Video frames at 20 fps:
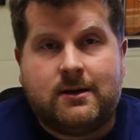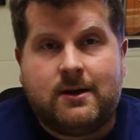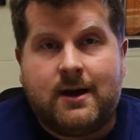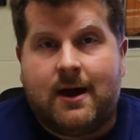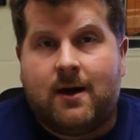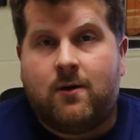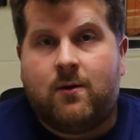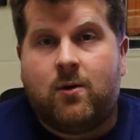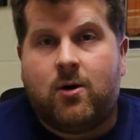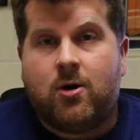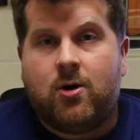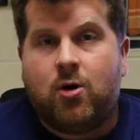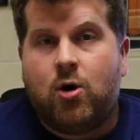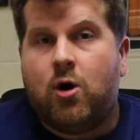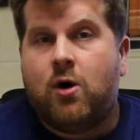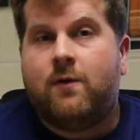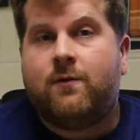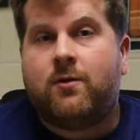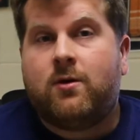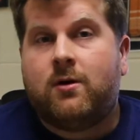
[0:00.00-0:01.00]
and now we're
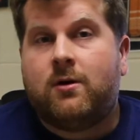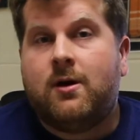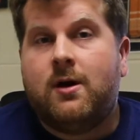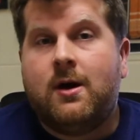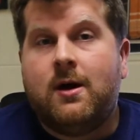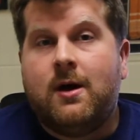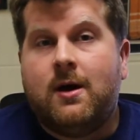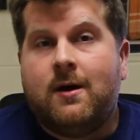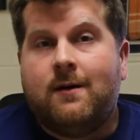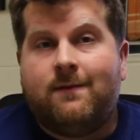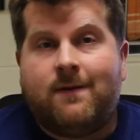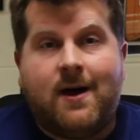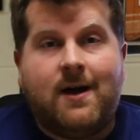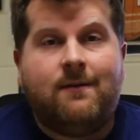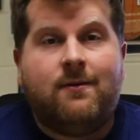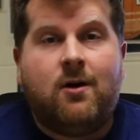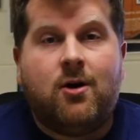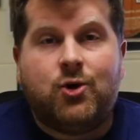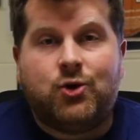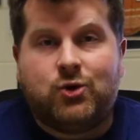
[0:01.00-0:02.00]
over
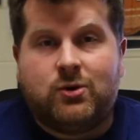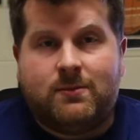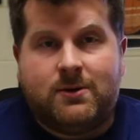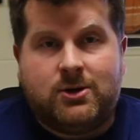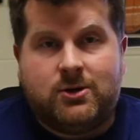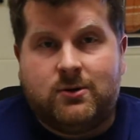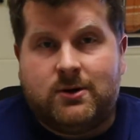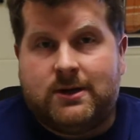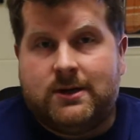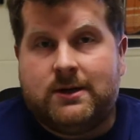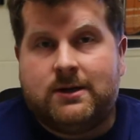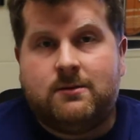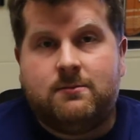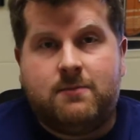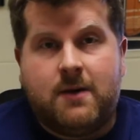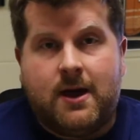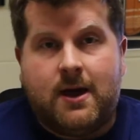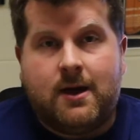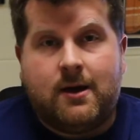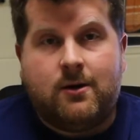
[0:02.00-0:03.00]
500 between
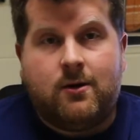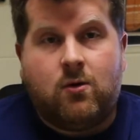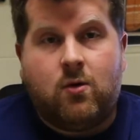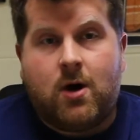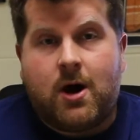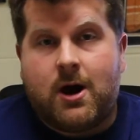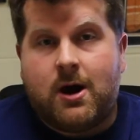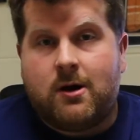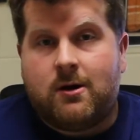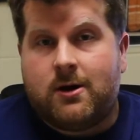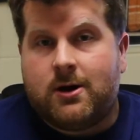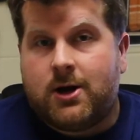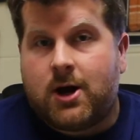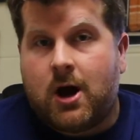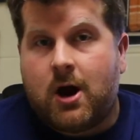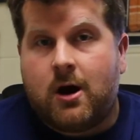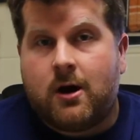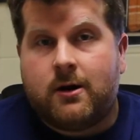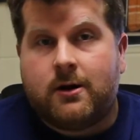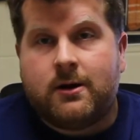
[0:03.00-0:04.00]
band, choir, and
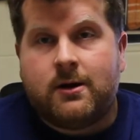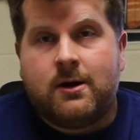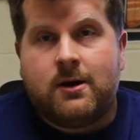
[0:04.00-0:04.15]
guard.